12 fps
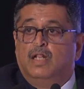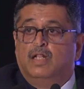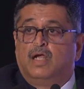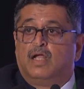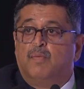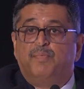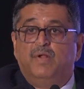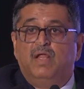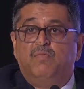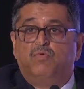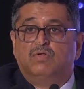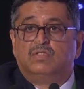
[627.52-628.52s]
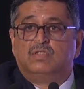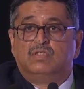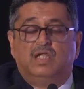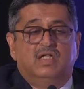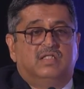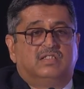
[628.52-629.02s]
The company was
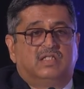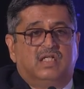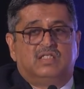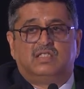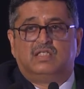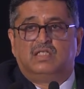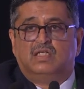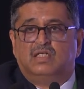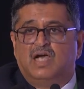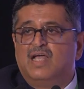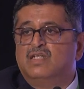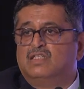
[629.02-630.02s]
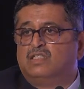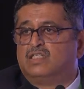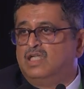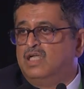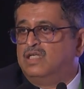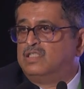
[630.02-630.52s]
in such dire
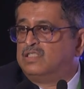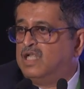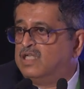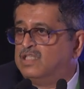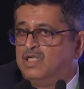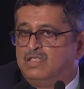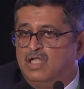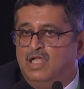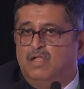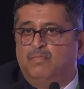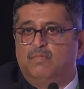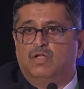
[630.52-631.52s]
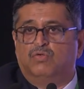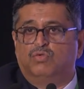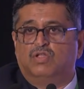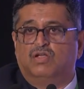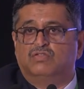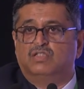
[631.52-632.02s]
straits at that time, in
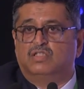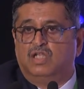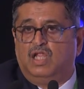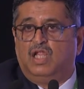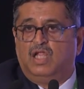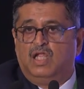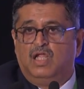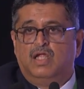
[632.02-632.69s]
2003,